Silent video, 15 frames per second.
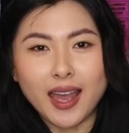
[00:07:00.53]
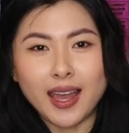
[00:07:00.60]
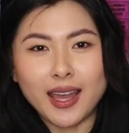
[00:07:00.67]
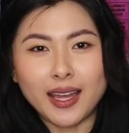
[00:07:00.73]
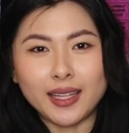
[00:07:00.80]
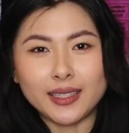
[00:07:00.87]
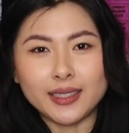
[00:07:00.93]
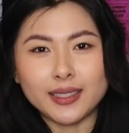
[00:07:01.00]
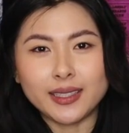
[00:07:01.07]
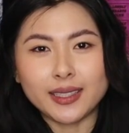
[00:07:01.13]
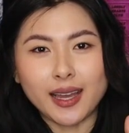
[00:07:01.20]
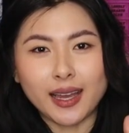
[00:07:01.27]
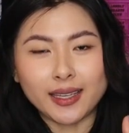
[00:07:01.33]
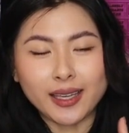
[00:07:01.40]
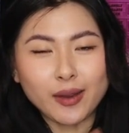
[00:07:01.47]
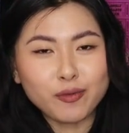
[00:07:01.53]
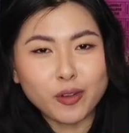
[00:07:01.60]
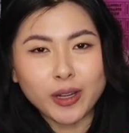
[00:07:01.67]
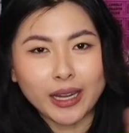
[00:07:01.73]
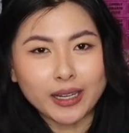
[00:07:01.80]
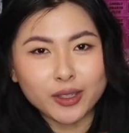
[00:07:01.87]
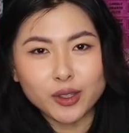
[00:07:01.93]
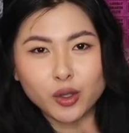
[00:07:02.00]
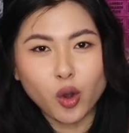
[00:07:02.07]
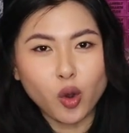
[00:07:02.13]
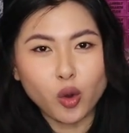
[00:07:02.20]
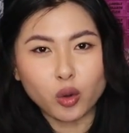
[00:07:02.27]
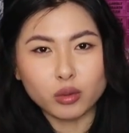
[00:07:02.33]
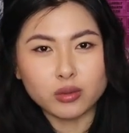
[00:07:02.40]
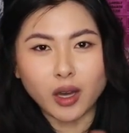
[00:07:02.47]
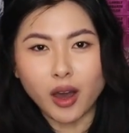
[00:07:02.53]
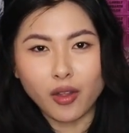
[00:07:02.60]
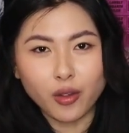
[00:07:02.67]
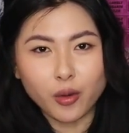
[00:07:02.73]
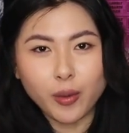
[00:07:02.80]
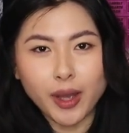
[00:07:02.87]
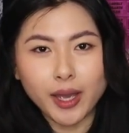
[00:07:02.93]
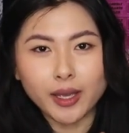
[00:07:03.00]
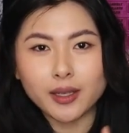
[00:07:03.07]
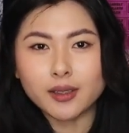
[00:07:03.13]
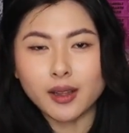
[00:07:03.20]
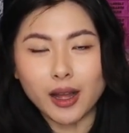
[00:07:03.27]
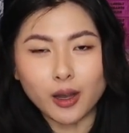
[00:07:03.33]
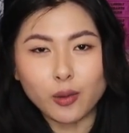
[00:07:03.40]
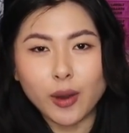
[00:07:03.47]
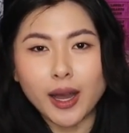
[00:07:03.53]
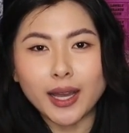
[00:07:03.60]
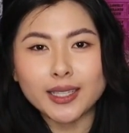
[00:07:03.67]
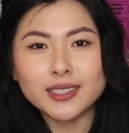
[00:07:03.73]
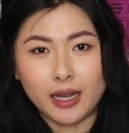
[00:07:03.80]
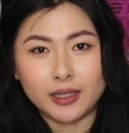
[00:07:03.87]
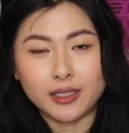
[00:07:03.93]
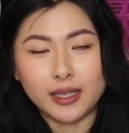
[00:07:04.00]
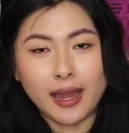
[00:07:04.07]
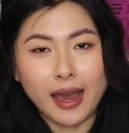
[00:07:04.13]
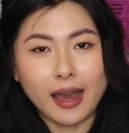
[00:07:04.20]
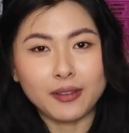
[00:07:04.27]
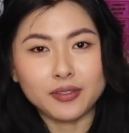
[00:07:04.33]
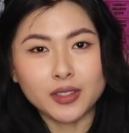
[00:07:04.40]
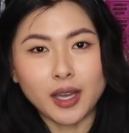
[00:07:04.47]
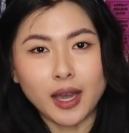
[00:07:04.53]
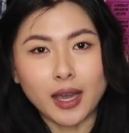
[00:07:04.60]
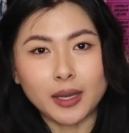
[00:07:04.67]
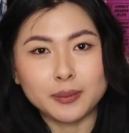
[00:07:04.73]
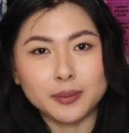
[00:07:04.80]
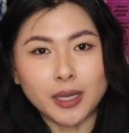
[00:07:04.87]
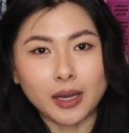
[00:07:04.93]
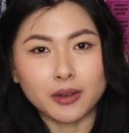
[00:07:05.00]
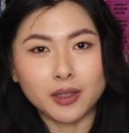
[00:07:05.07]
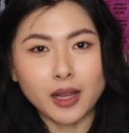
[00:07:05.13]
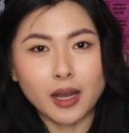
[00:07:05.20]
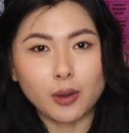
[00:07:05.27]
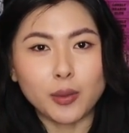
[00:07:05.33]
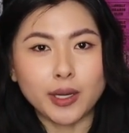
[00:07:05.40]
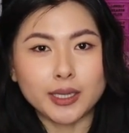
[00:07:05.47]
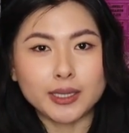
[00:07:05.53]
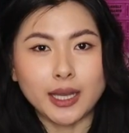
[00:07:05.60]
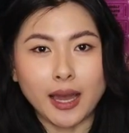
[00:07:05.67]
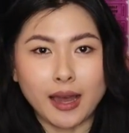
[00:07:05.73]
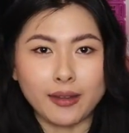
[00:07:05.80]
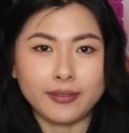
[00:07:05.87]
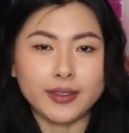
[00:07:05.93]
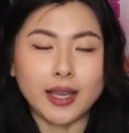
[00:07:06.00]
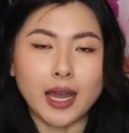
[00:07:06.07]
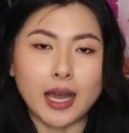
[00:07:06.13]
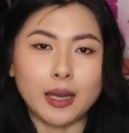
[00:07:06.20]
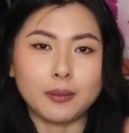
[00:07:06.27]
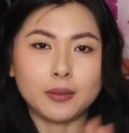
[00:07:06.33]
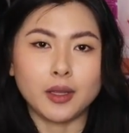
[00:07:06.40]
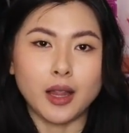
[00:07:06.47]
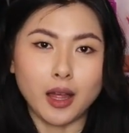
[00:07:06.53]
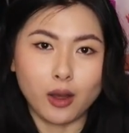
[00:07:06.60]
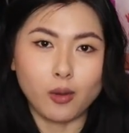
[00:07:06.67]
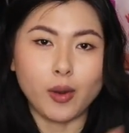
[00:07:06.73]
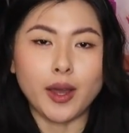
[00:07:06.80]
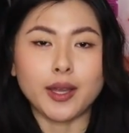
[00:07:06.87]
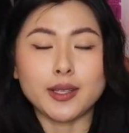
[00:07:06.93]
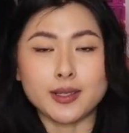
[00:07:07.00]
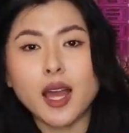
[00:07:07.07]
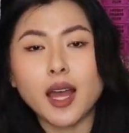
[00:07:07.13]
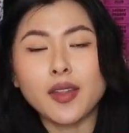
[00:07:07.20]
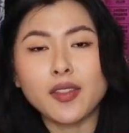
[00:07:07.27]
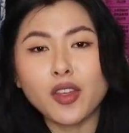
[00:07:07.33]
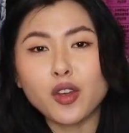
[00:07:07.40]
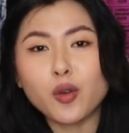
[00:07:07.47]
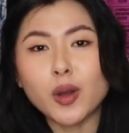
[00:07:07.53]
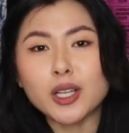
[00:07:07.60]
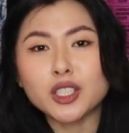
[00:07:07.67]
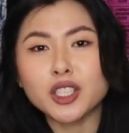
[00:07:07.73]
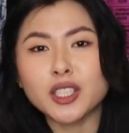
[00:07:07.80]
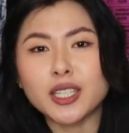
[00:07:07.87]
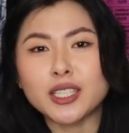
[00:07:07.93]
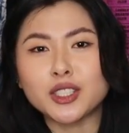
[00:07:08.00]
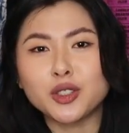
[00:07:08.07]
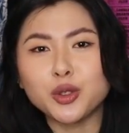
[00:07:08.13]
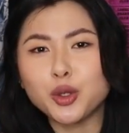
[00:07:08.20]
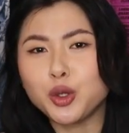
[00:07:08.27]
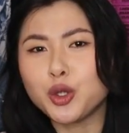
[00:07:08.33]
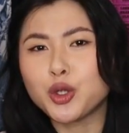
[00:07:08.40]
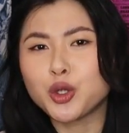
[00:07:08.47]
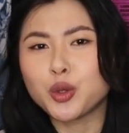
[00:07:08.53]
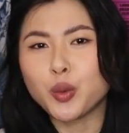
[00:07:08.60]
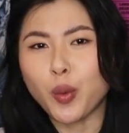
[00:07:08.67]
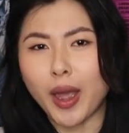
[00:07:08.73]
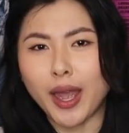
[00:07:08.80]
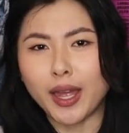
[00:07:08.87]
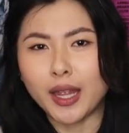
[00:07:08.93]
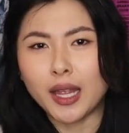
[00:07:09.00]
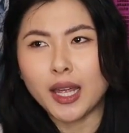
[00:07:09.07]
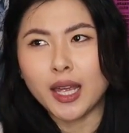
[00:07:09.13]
And I kept forgetting to go the other way, clockwise. I did half time counterclockwise, half time clockwise. Another question is, do you sweat?